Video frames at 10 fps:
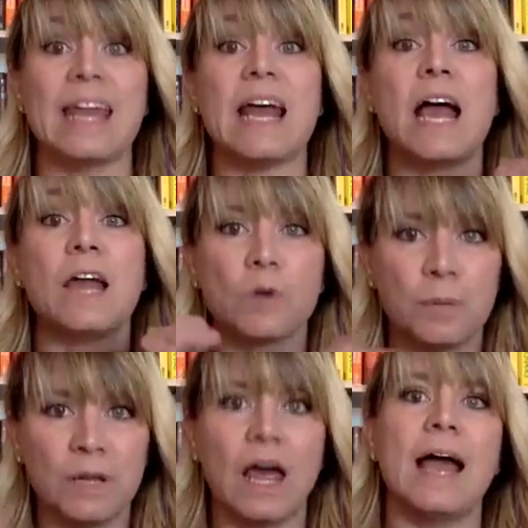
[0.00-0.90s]
and I
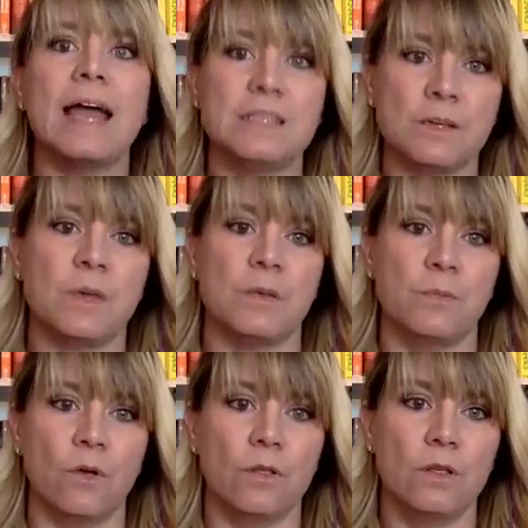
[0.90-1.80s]
reply to
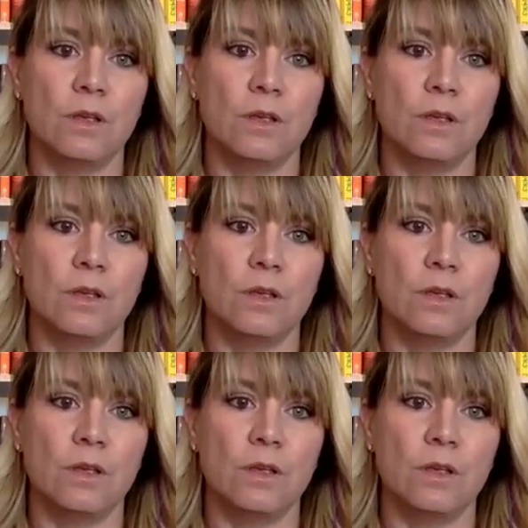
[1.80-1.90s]
people.